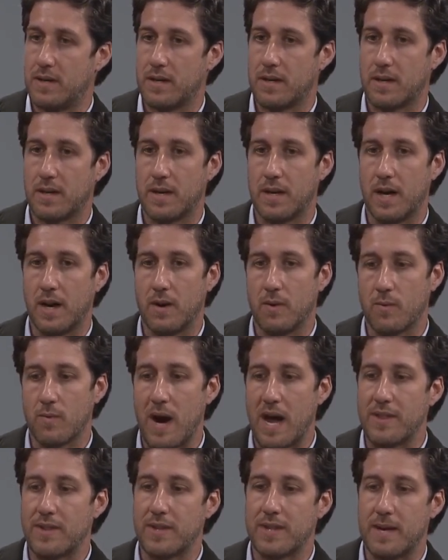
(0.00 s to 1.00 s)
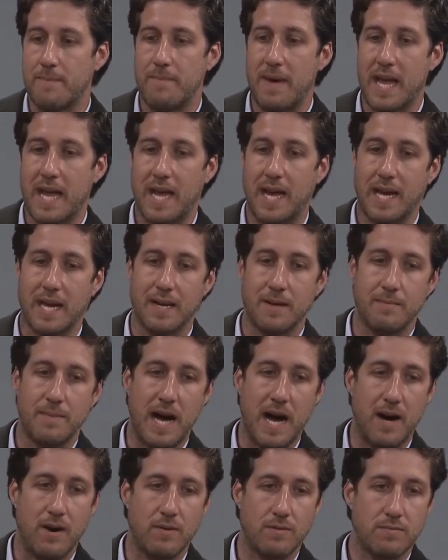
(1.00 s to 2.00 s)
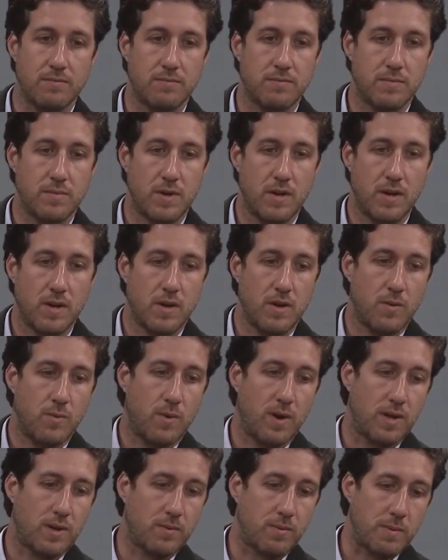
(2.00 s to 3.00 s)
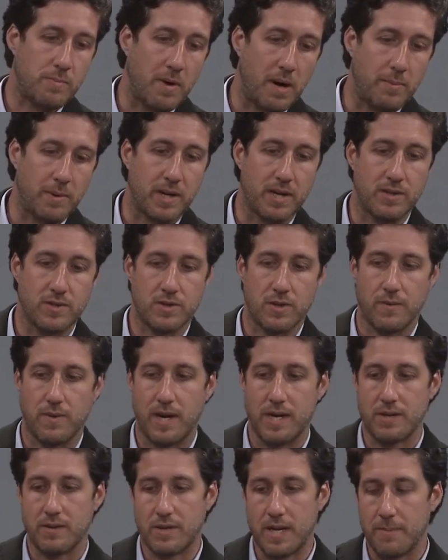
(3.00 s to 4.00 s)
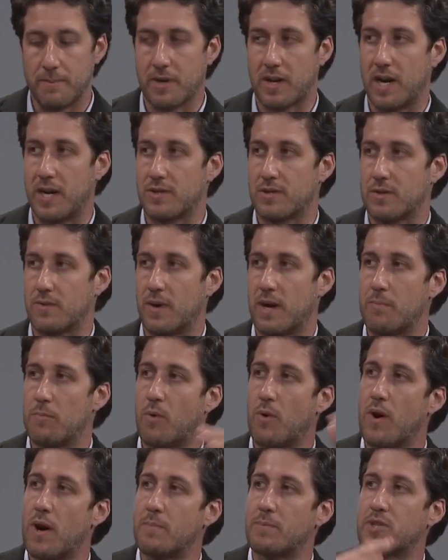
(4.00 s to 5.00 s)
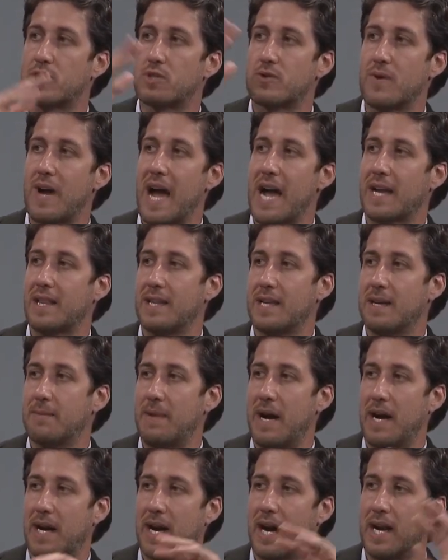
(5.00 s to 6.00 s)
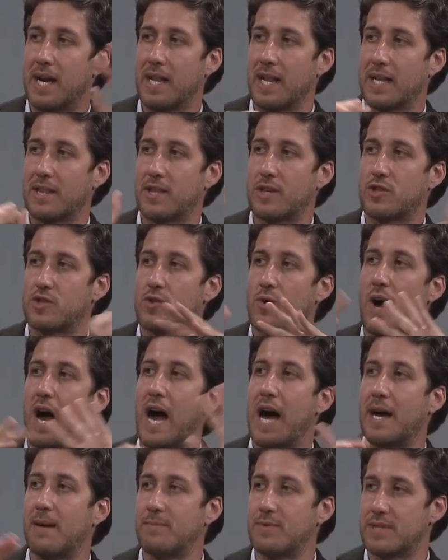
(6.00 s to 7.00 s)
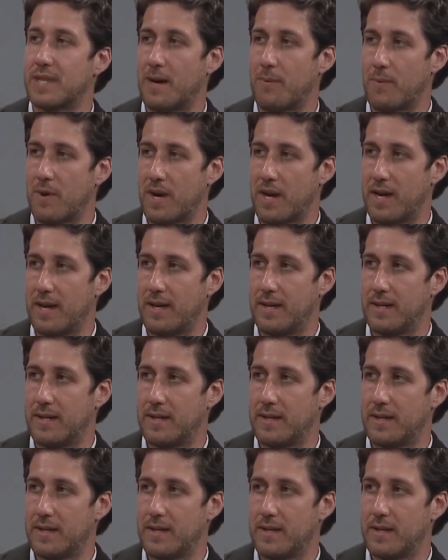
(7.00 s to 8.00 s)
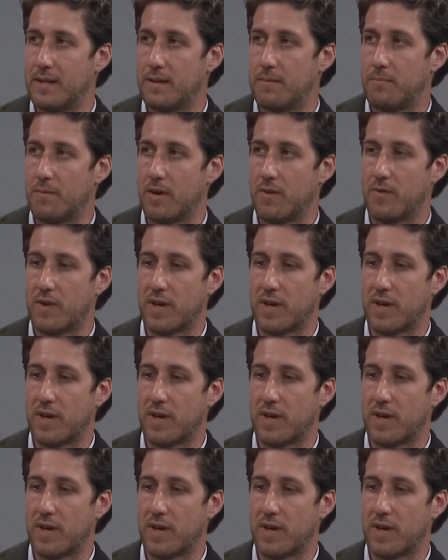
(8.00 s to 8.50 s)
Rather than making it about whether Republicans are right or Democrats are right, more abstractly about kind of like the tribes that we're in. But if we